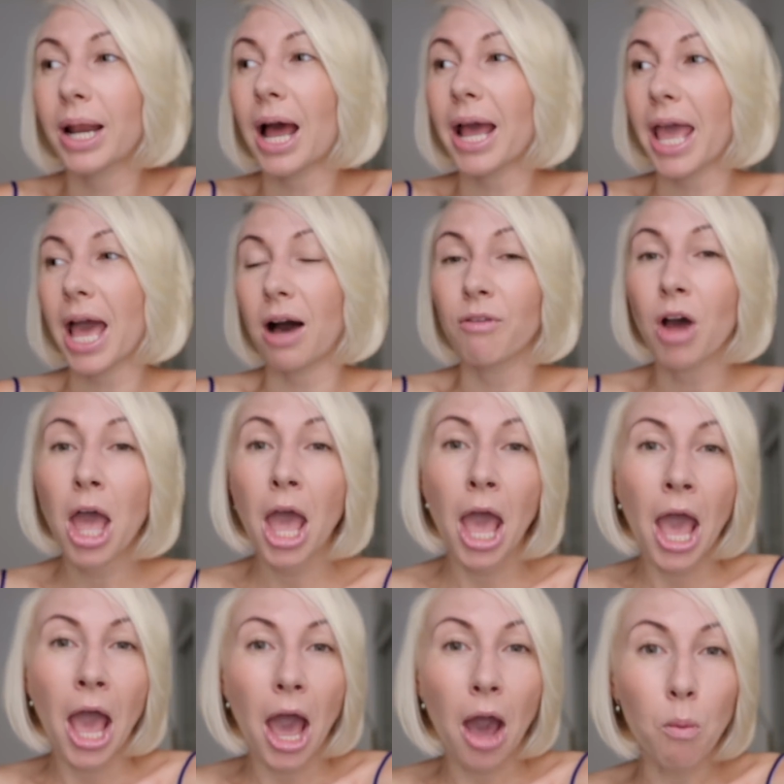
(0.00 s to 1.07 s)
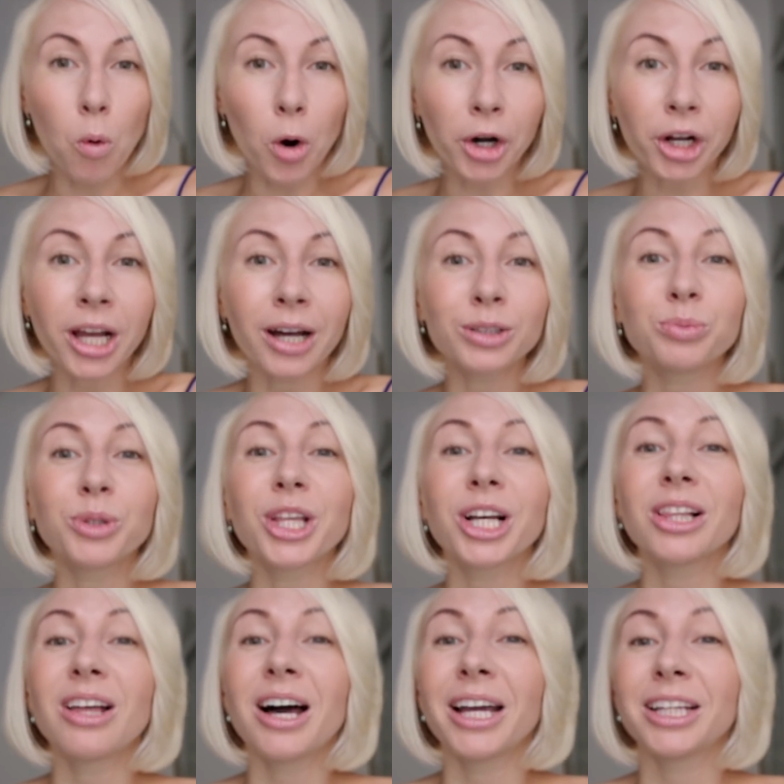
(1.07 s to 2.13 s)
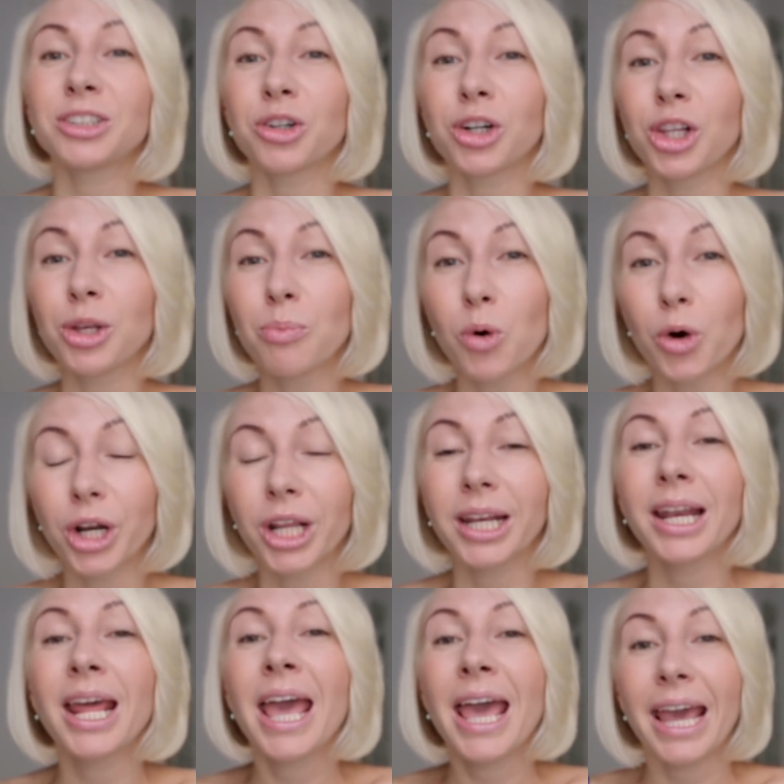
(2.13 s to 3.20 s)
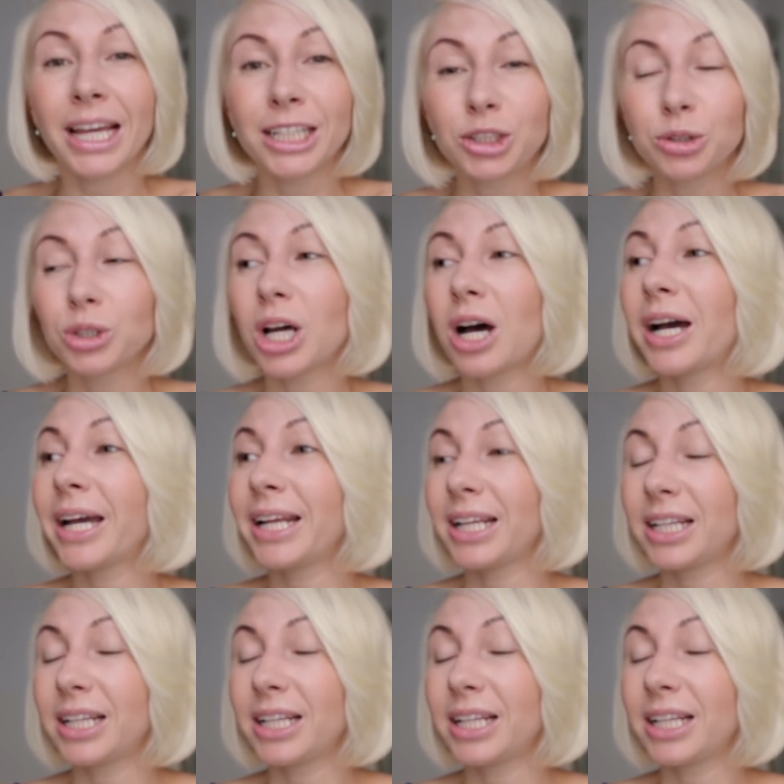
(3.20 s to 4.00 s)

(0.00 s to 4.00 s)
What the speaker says: I have a workout with a client early morning, 8 to 9.